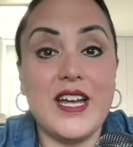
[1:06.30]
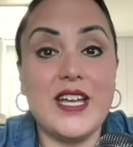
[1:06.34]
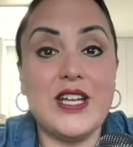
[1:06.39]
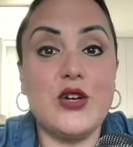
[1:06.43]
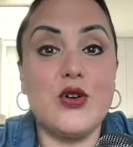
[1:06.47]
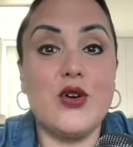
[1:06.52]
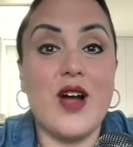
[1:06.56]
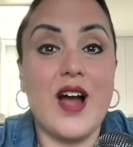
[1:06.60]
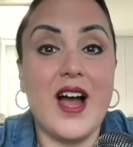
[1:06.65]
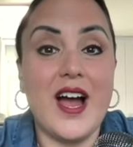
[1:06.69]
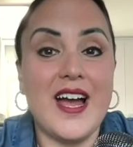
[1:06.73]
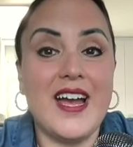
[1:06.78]

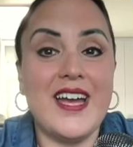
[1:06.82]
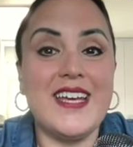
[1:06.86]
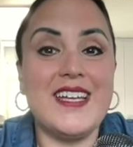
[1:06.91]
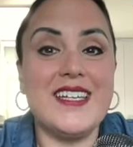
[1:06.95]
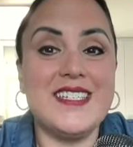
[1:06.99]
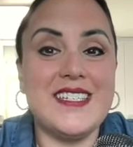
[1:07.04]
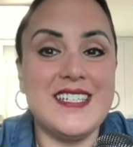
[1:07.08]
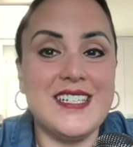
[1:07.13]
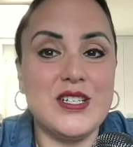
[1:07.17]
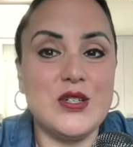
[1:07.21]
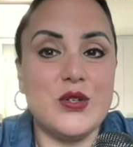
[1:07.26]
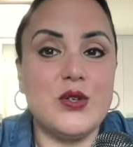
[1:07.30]
your
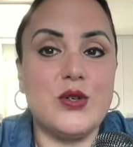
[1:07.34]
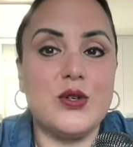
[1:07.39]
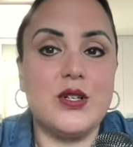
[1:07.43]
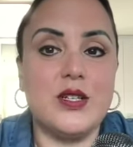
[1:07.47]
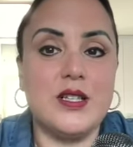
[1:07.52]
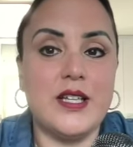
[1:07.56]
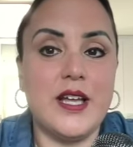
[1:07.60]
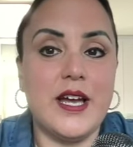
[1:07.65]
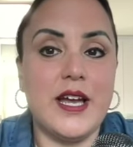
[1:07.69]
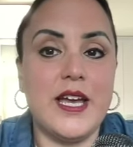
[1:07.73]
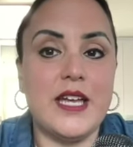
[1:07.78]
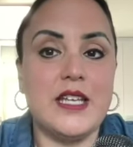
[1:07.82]
ideal
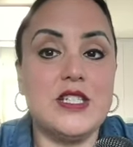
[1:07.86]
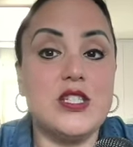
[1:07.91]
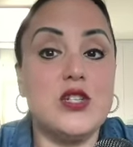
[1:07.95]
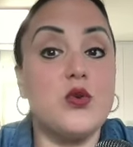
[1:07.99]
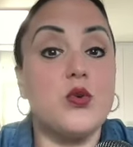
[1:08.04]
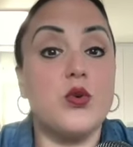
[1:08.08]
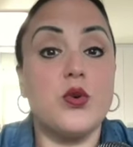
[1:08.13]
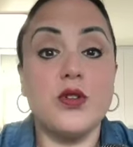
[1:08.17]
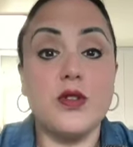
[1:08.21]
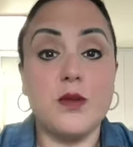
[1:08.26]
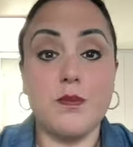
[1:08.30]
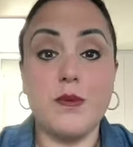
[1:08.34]
client.
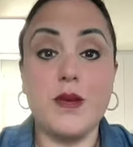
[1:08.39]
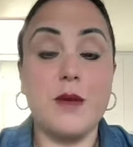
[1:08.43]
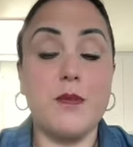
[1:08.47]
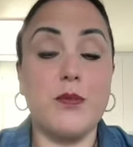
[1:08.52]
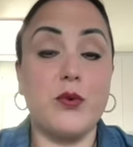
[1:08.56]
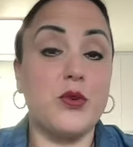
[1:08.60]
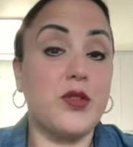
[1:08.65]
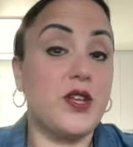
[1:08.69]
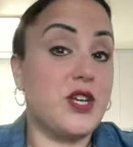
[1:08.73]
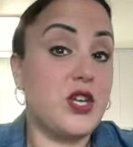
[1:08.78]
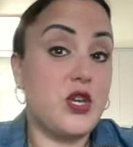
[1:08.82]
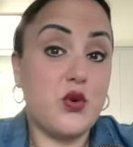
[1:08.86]
Who are the
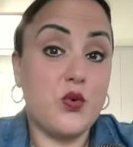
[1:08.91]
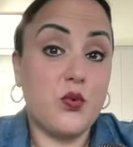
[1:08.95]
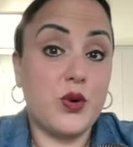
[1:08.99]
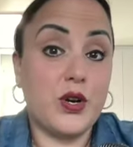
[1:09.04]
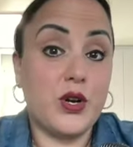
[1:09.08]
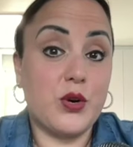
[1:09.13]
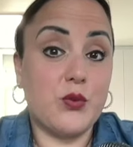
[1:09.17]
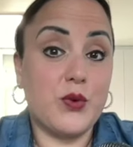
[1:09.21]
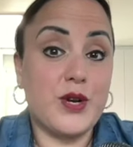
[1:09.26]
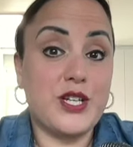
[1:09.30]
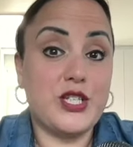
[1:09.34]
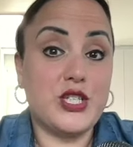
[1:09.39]
people that you
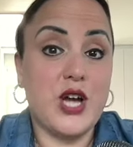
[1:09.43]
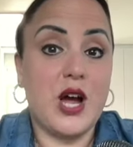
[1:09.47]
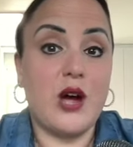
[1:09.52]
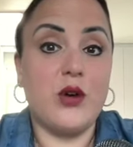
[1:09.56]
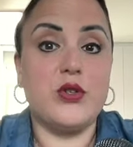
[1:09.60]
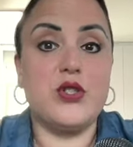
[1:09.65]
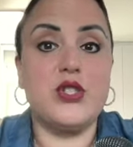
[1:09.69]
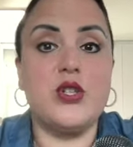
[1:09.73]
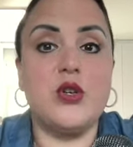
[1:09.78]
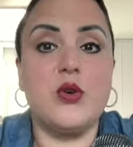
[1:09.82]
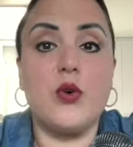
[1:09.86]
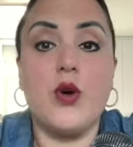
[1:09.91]
want to reach
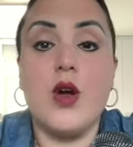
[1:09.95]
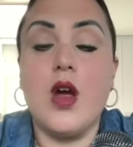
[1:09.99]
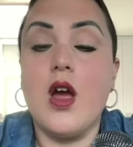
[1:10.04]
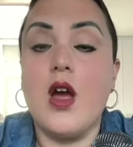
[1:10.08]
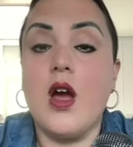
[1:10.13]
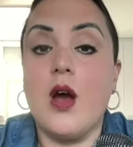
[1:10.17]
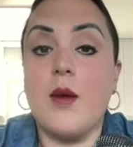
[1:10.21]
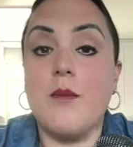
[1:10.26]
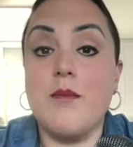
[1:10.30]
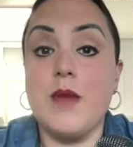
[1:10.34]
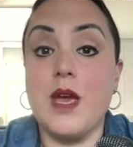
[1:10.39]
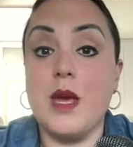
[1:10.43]
out to?
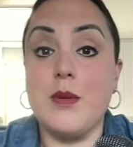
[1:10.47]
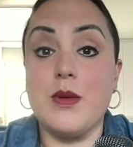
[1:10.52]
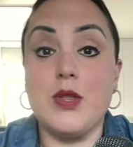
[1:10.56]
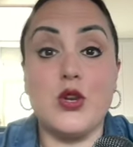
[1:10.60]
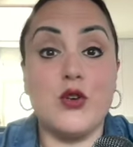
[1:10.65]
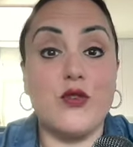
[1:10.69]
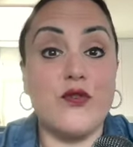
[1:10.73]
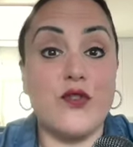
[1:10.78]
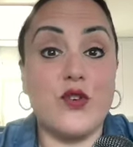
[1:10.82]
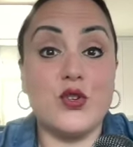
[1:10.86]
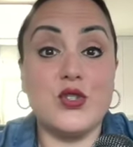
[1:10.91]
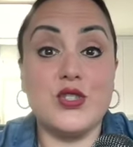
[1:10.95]
Maybe
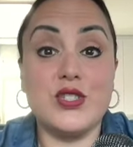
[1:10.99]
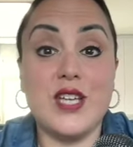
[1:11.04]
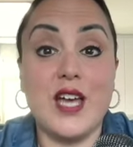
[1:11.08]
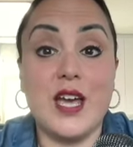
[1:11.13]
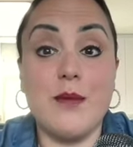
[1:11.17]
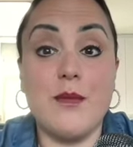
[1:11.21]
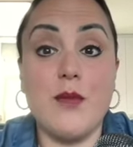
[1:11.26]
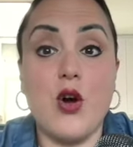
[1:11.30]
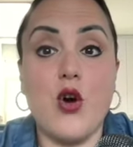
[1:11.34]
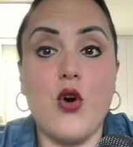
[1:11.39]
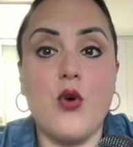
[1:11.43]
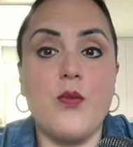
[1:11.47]
they're
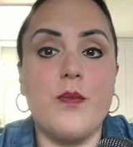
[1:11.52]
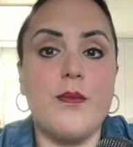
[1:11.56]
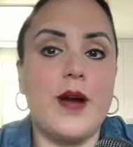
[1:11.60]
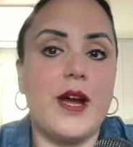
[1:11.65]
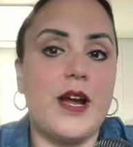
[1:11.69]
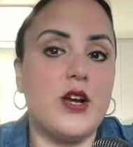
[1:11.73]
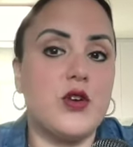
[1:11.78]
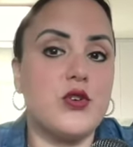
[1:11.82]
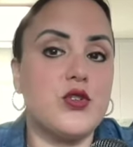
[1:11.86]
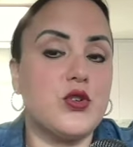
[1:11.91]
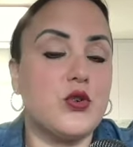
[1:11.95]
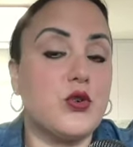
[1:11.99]
first-time home
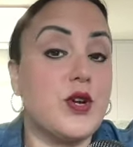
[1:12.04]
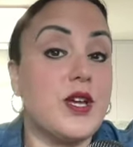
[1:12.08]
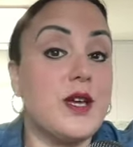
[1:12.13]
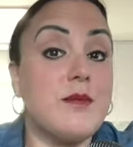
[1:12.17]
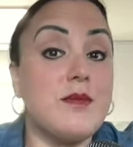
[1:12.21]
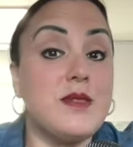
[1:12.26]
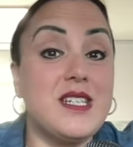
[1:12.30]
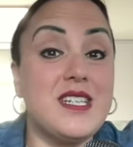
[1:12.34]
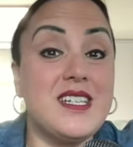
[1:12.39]
buyers or empty